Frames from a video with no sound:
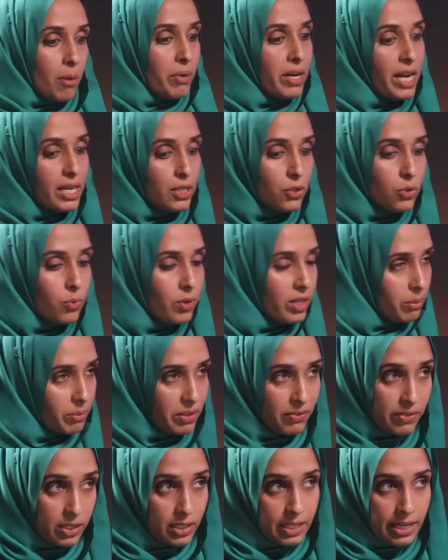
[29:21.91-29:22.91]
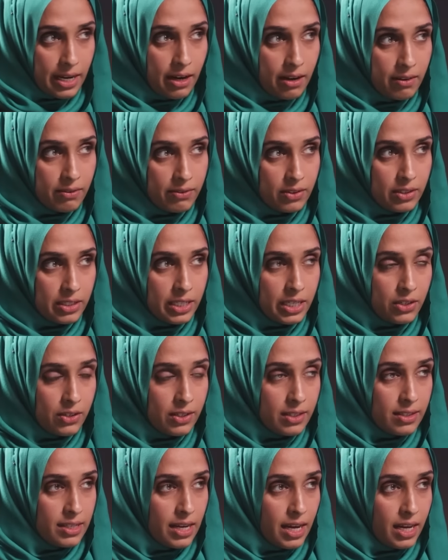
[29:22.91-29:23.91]
But I do want to be very careful here
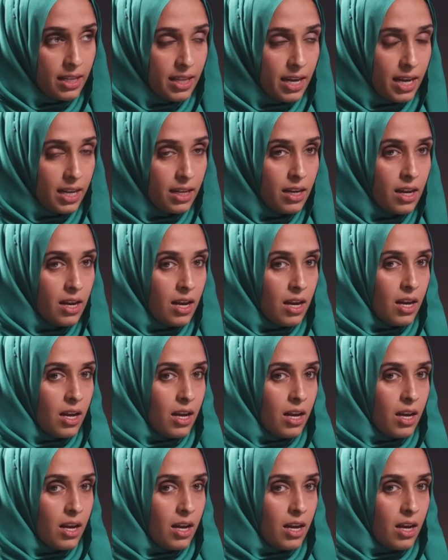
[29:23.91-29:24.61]
in saying that